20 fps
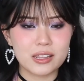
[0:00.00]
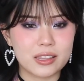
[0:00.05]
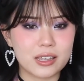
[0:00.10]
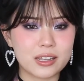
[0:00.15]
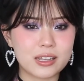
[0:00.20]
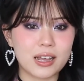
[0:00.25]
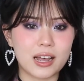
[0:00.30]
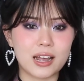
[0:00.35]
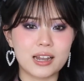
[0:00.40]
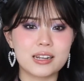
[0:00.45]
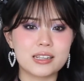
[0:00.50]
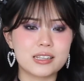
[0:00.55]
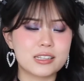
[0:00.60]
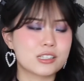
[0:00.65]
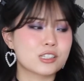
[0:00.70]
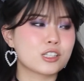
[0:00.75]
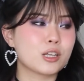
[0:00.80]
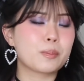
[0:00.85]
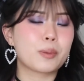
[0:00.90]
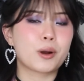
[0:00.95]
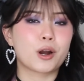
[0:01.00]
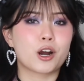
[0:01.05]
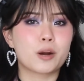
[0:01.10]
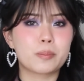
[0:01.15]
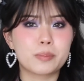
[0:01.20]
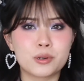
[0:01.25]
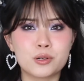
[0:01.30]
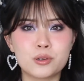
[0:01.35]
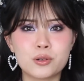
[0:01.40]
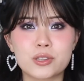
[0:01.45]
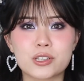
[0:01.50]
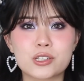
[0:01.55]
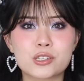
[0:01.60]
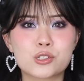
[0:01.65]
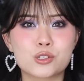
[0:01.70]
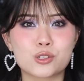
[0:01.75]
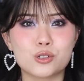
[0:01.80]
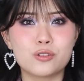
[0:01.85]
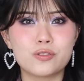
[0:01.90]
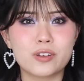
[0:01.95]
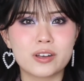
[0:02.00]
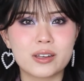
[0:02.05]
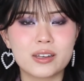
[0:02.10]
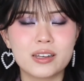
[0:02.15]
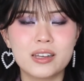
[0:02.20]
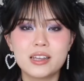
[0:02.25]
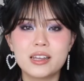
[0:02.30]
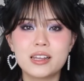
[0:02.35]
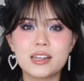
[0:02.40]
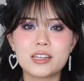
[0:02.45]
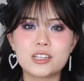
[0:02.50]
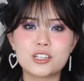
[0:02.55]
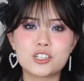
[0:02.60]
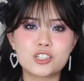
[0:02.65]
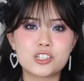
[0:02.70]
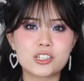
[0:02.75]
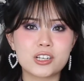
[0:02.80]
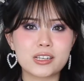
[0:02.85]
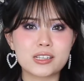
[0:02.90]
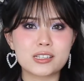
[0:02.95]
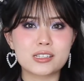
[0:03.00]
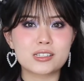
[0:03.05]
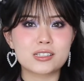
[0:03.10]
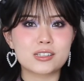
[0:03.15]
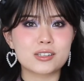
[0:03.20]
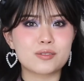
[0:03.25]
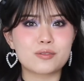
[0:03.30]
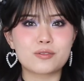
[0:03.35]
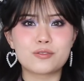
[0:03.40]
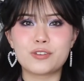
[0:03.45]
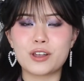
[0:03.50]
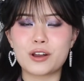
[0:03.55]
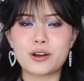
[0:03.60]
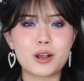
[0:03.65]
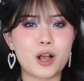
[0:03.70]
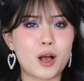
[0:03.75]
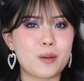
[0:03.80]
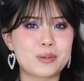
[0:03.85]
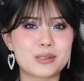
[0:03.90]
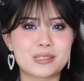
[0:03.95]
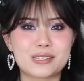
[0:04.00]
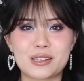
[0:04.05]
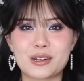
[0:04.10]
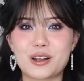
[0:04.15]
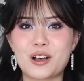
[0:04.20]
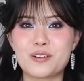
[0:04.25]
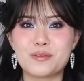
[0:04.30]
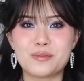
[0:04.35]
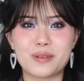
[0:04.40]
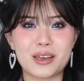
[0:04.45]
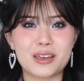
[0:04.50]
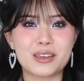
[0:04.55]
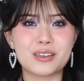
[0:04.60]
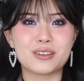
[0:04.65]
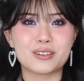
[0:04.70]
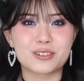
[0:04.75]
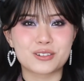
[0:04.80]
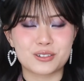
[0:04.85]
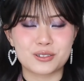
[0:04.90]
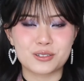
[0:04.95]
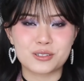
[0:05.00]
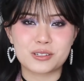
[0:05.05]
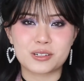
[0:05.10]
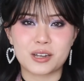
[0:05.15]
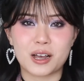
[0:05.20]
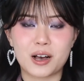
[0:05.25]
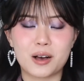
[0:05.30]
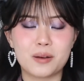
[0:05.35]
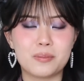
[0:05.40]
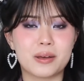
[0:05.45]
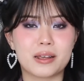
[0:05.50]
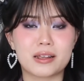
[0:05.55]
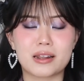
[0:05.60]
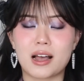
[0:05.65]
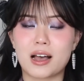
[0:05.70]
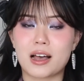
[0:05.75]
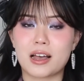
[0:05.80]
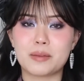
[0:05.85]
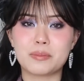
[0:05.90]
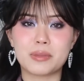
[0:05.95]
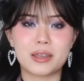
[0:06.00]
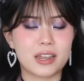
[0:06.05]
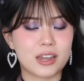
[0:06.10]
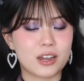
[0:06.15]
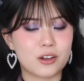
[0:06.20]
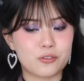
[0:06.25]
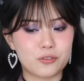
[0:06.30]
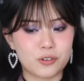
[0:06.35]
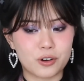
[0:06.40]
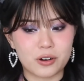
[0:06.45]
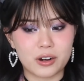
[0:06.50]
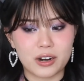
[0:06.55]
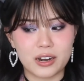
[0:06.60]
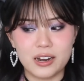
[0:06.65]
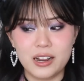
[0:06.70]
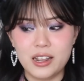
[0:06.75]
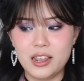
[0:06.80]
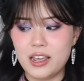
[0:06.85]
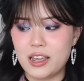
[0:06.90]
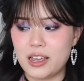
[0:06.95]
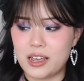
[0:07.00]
the colors, the purple, the silver, is just very opposite of my usual style, but I'm here for it.